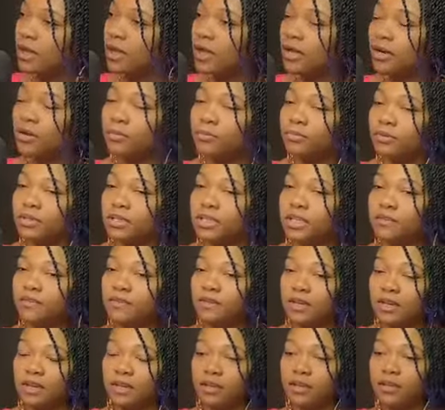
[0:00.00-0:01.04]
I don't believe
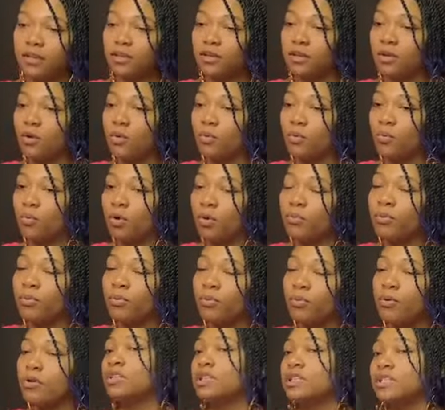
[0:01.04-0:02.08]
that one
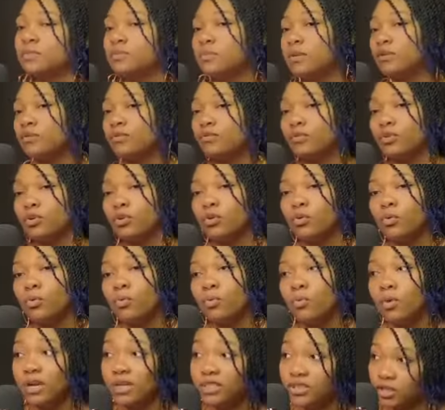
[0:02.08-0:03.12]
person is meant for
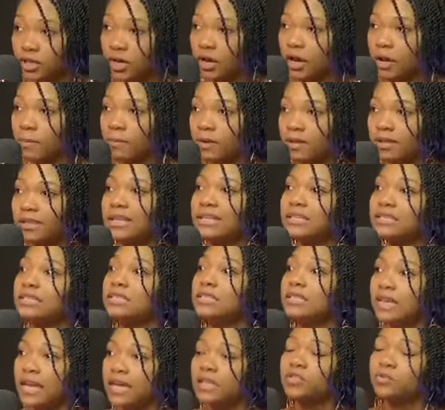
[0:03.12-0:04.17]
one job unless
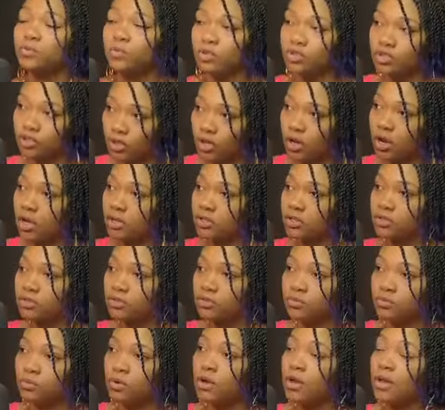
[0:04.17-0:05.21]
that's what you're called to
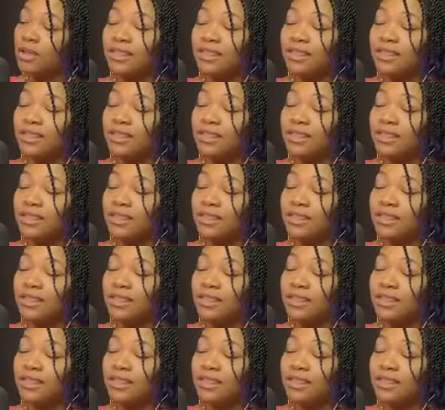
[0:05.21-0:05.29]
do.